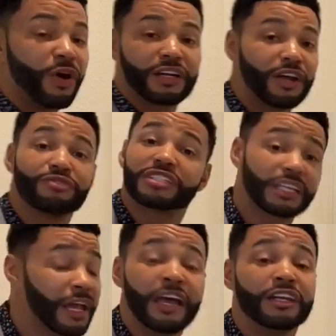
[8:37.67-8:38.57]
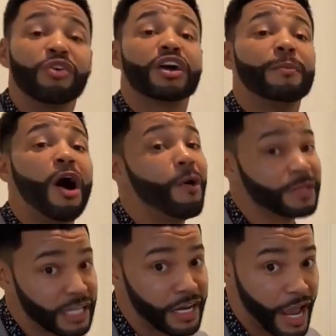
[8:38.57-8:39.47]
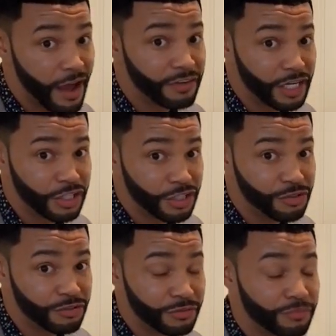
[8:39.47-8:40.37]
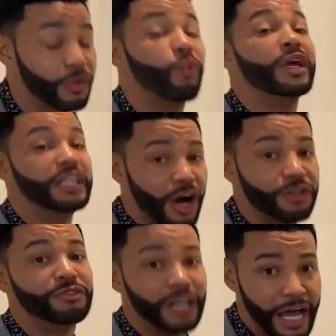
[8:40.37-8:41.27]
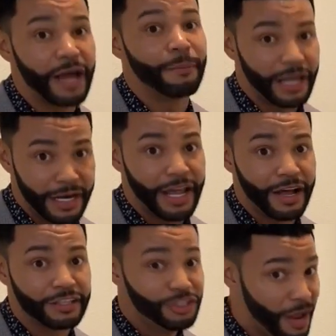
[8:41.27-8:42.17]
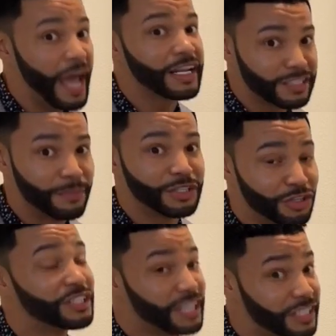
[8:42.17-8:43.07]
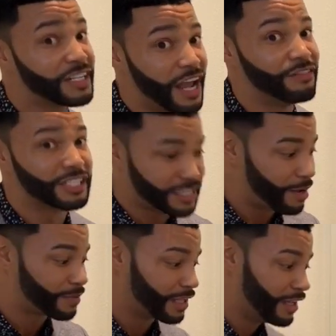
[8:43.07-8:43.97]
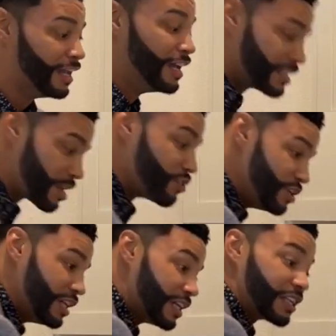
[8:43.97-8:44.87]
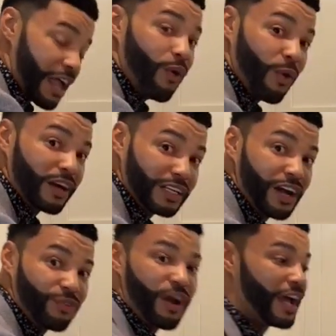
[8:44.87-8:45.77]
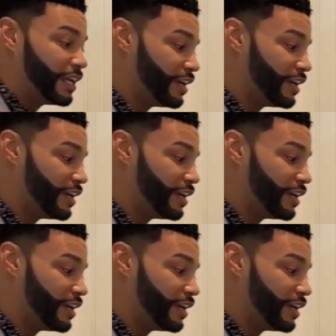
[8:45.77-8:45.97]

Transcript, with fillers: Don't don't come home and say you ain't have nothing to do. We know you lying by now. You had something to do. Your teacher gave you something. So you need to get that work done right here.